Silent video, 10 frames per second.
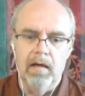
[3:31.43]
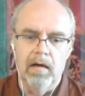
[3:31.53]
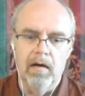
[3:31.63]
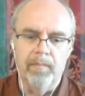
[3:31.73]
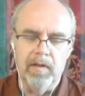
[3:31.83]

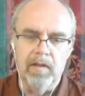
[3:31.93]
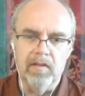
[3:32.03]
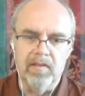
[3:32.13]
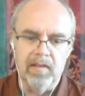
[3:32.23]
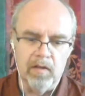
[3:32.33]
um, in
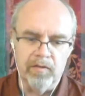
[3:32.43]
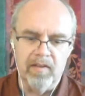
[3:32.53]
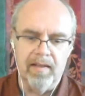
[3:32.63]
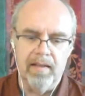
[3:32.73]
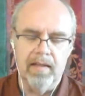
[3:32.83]
the city of
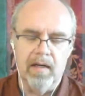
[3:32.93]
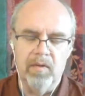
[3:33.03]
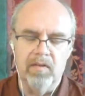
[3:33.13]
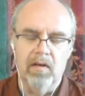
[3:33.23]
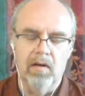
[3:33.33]
Lausanne.
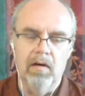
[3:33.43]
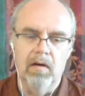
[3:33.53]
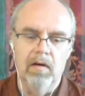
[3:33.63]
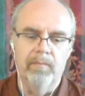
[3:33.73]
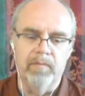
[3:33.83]
There is a
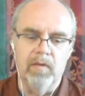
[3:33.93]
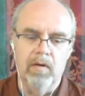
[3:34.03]
a,